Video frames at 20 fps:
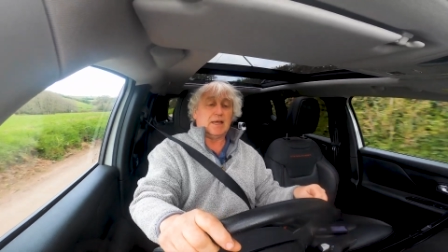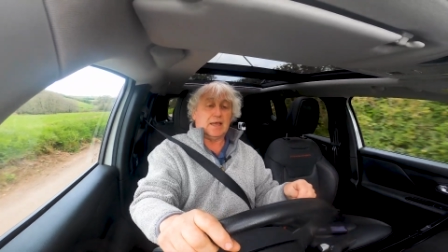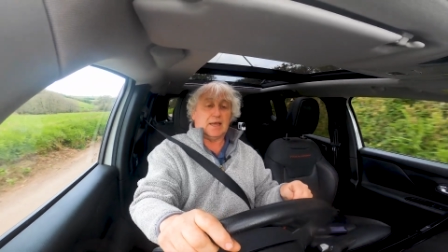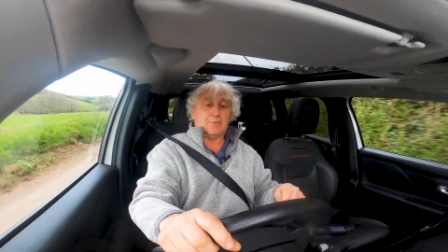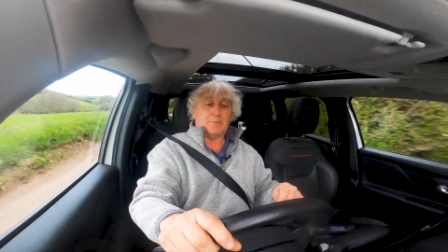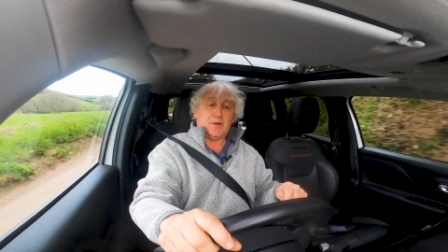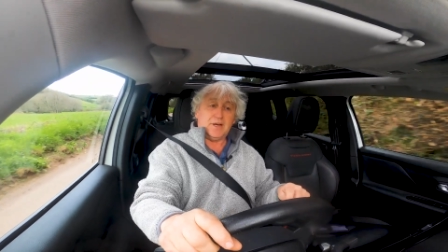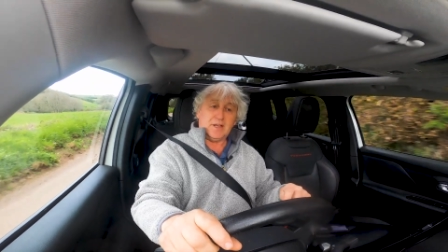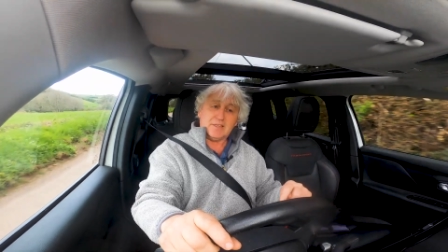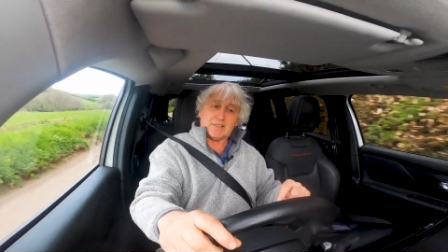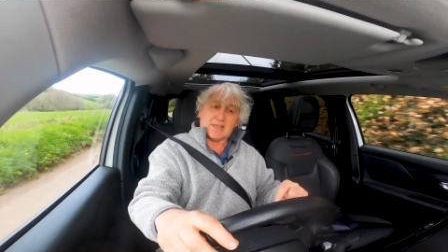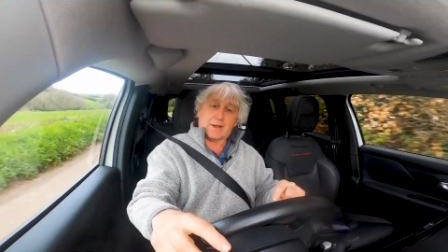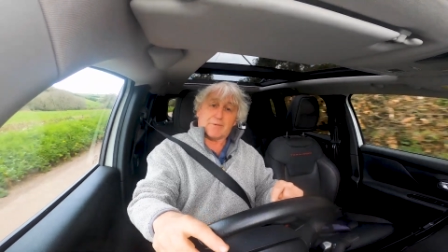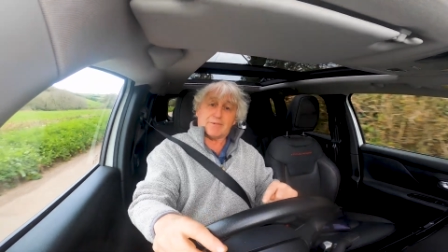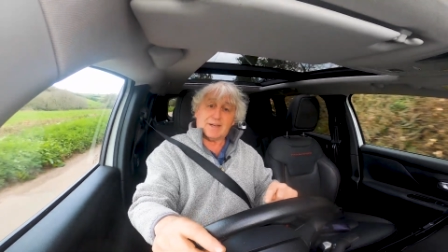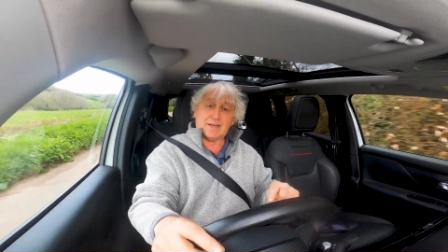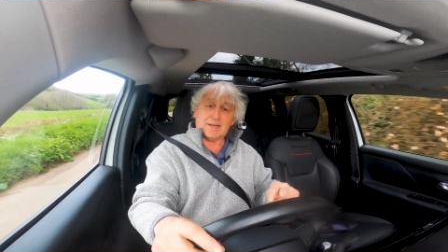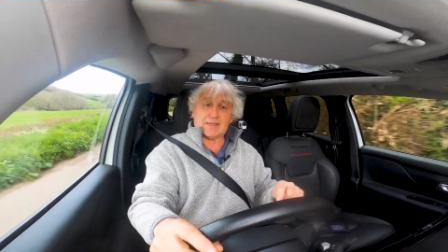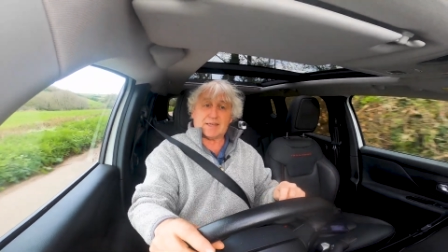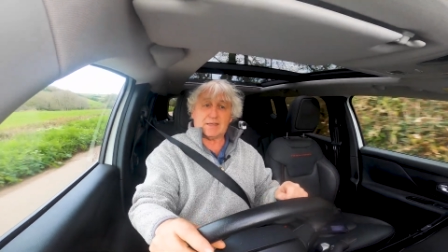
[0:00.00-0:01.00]
And when I say
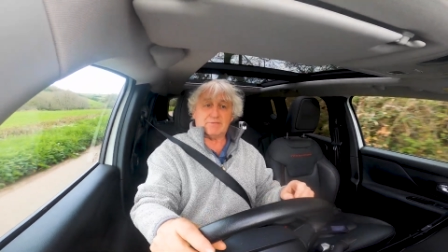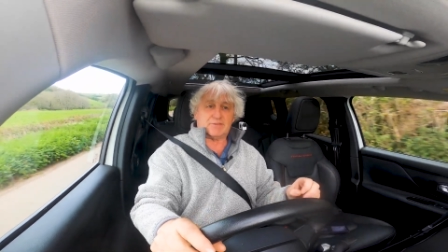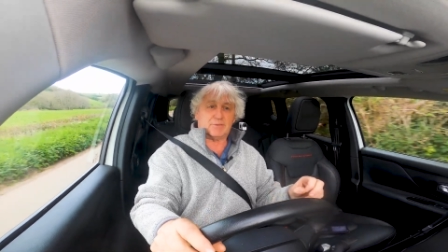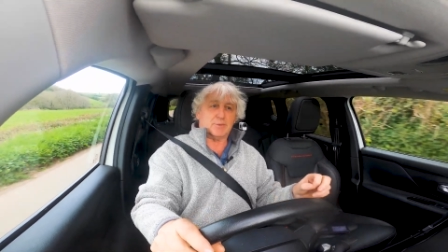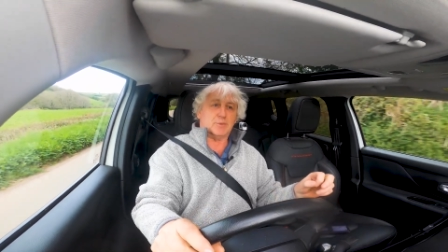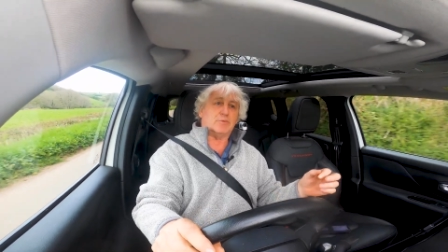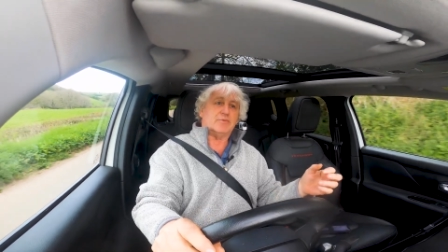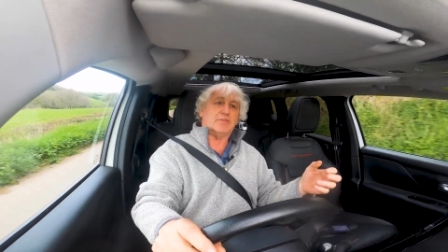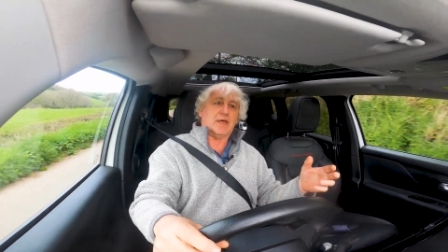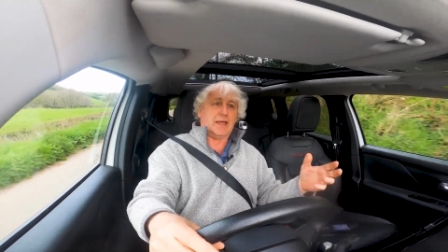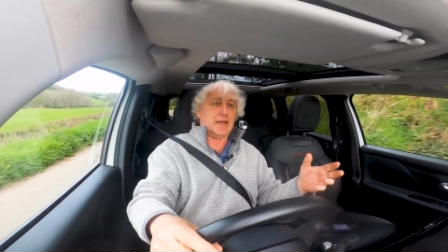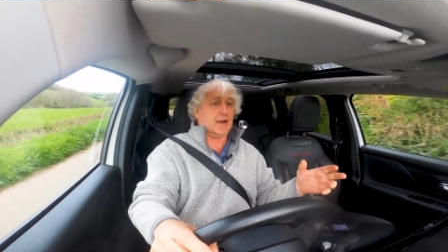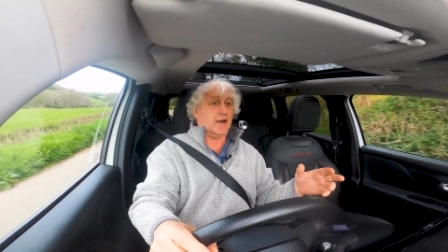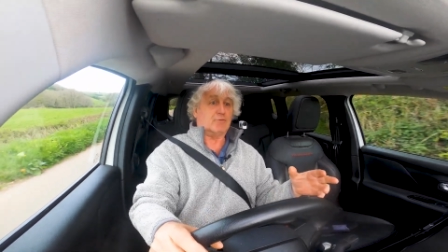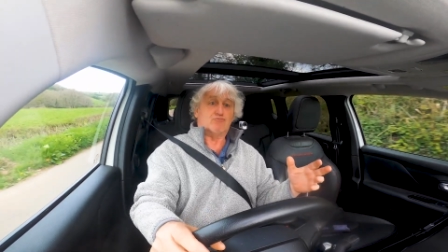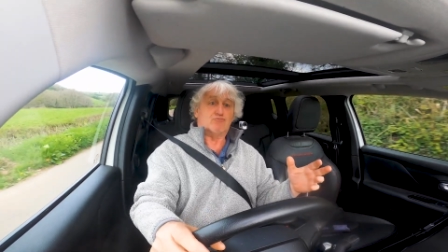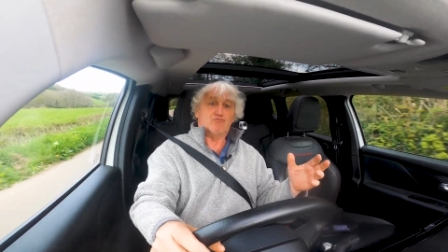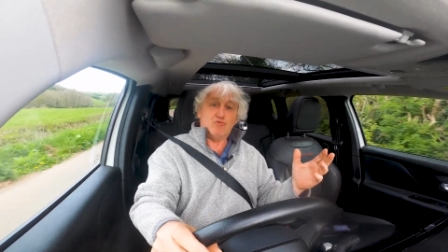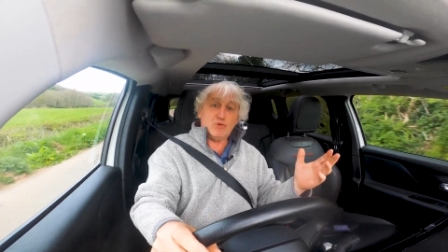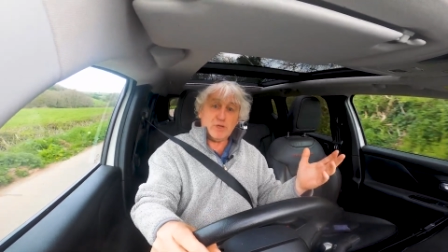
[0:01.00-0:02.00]
really comfortable, they
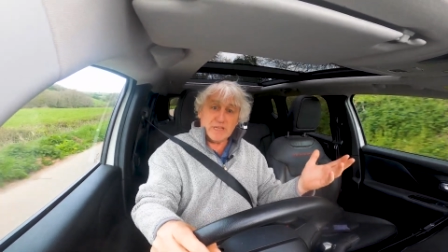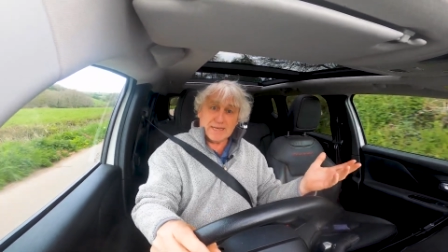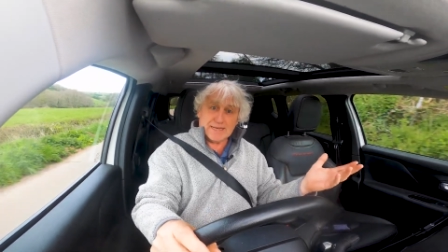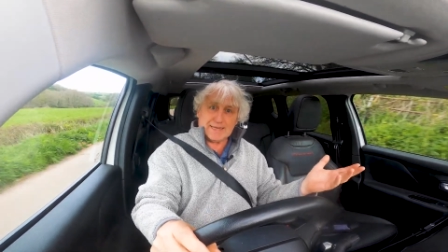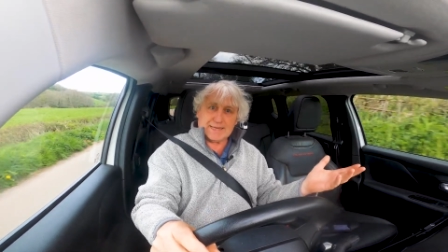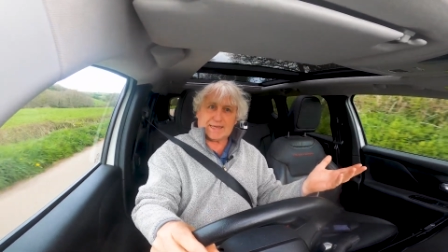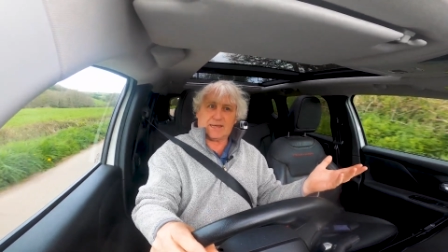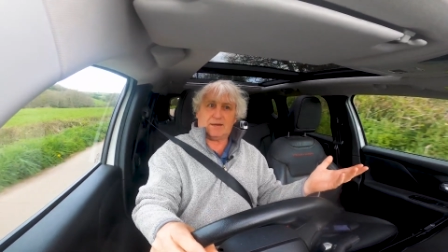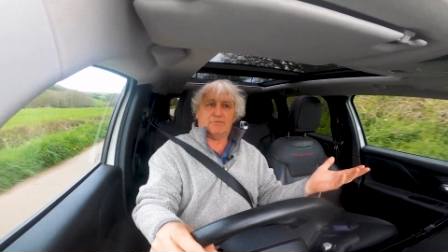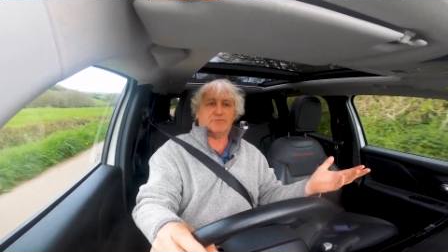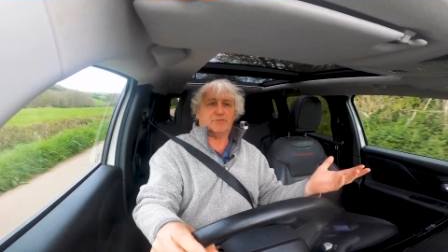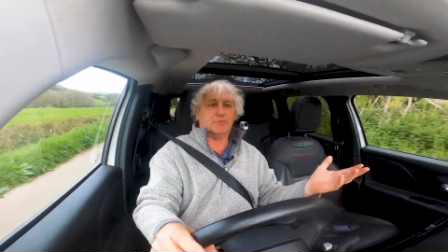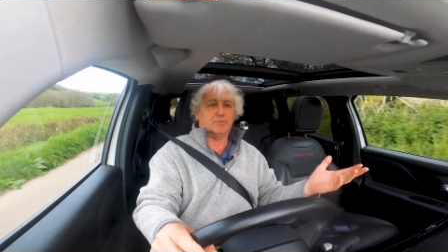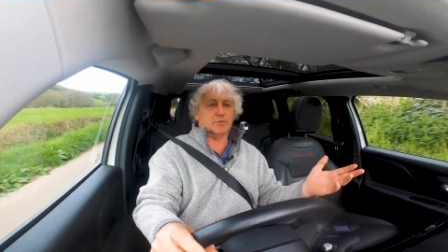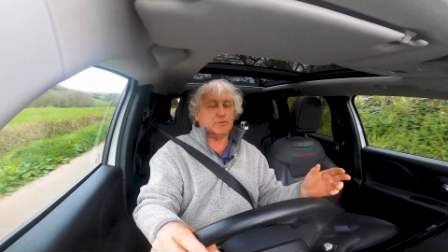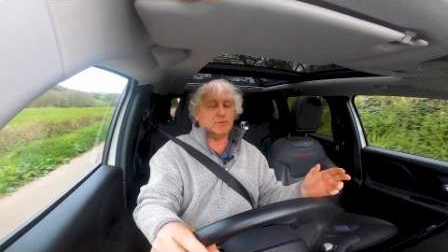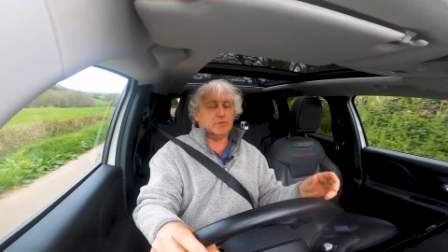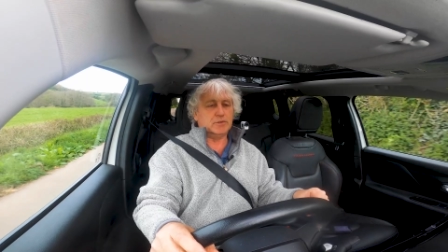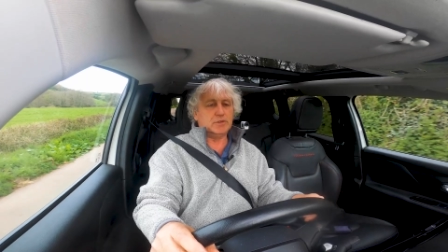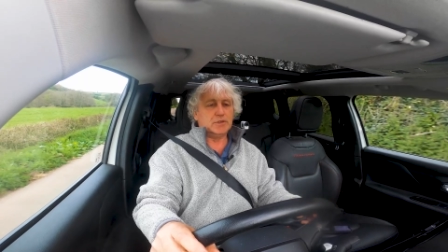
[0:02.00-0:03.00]
are really
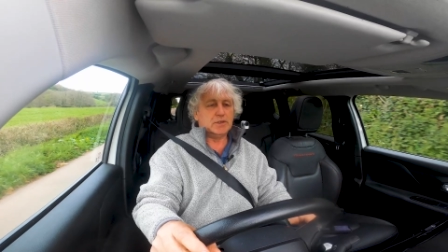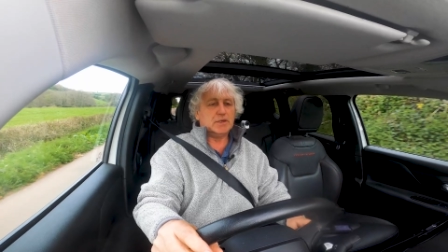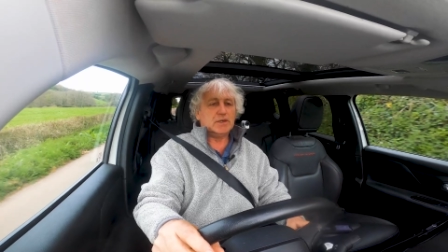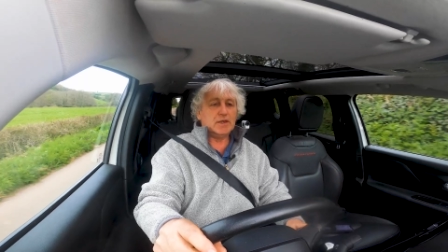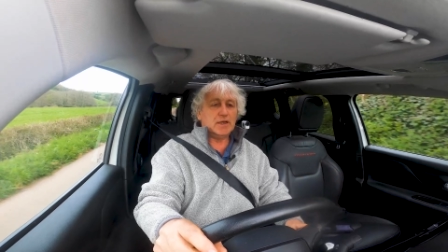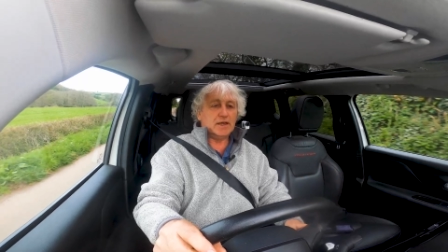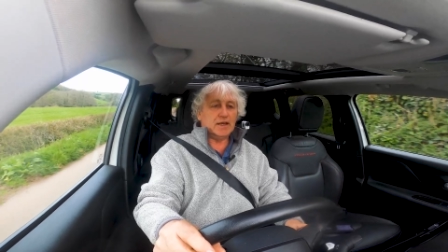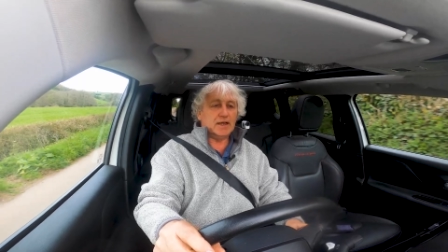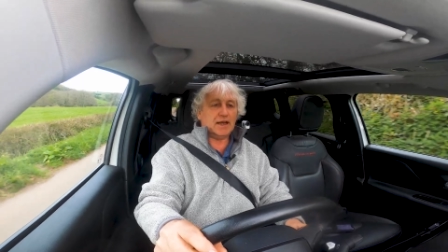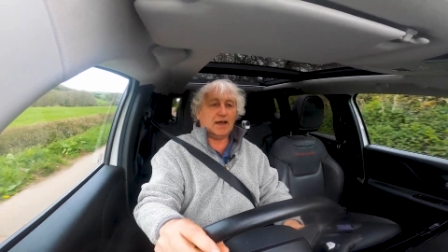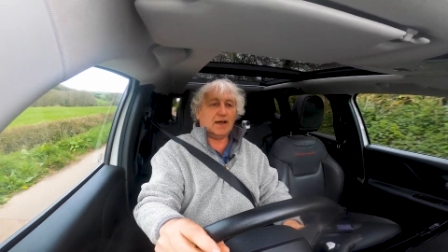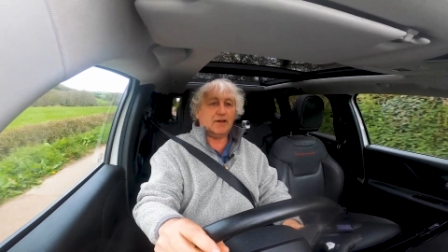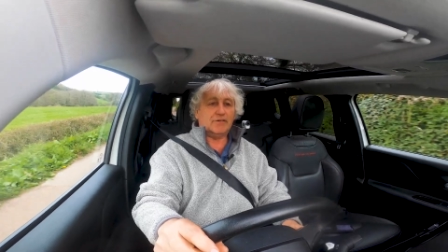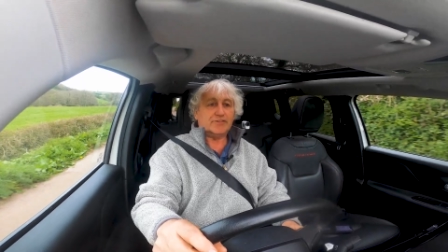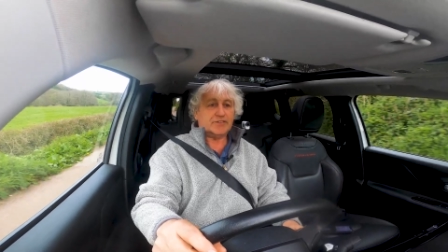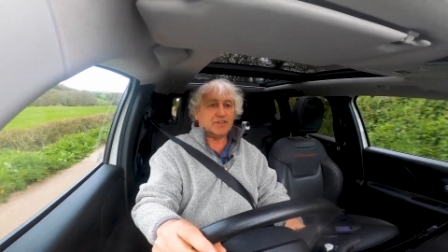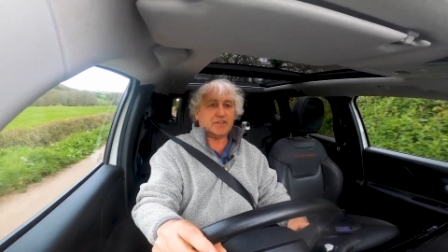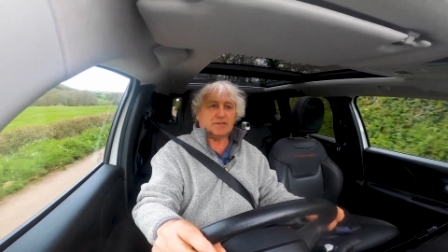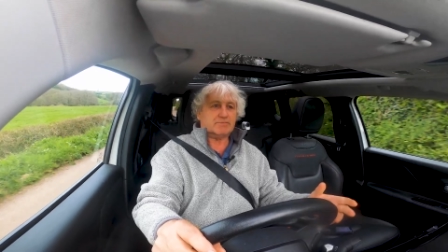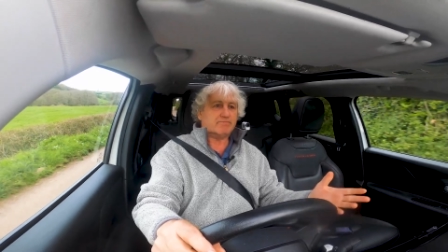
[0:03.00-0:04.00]
comfortable
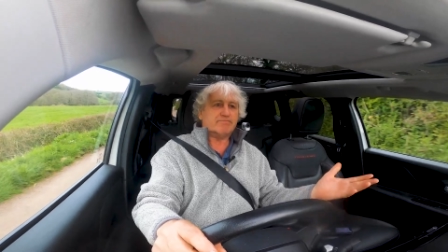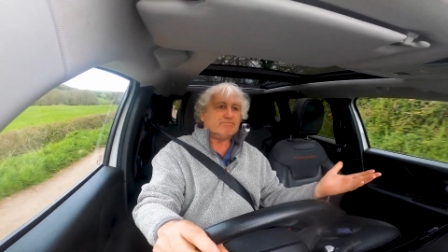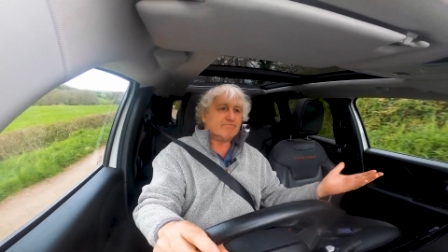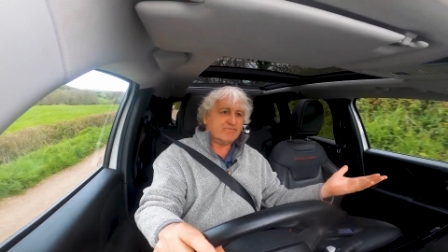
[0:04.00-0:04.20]
after